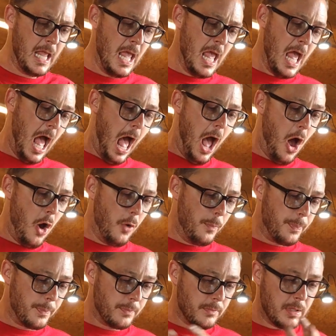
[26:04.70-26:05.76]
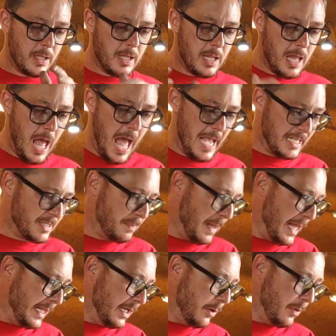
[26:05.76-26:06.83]
I explained it well enough that
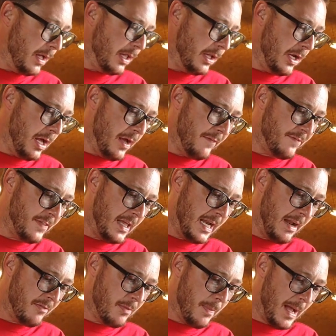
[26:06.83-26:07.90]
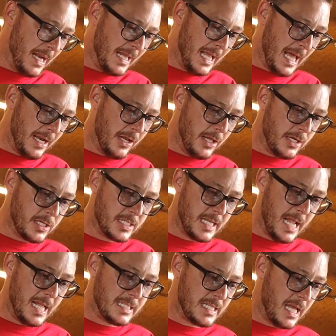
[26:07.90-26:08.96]
everybody kind of understands how to do it. Again,
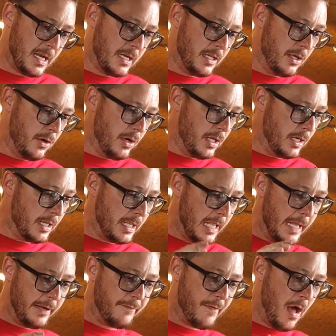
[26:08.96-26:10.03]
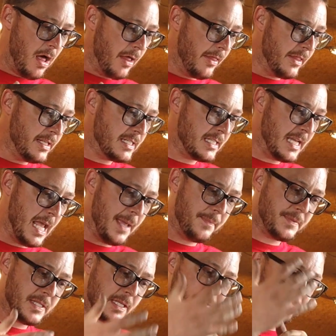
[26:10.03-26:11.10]
follow these steps and you'll
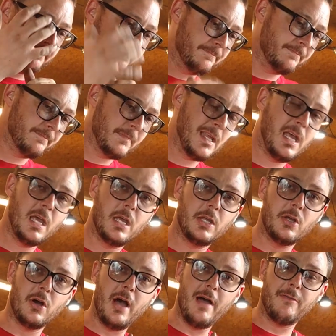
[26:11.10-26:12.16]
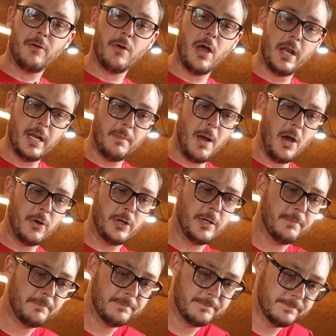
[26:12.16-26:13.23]
have a running motor. Thanks for watching.